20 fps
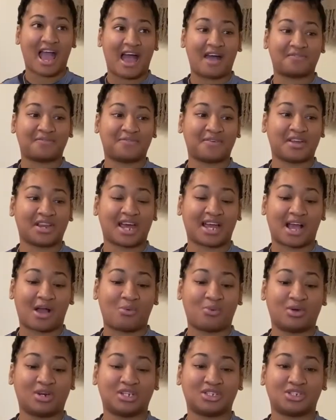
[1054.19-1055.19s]
I felt like
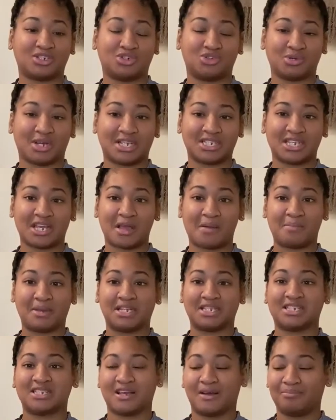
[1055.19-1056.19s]
I wanted to dress him
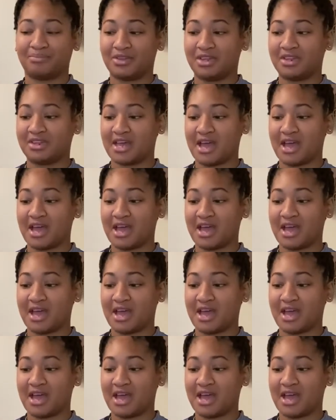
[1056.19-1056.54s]
in something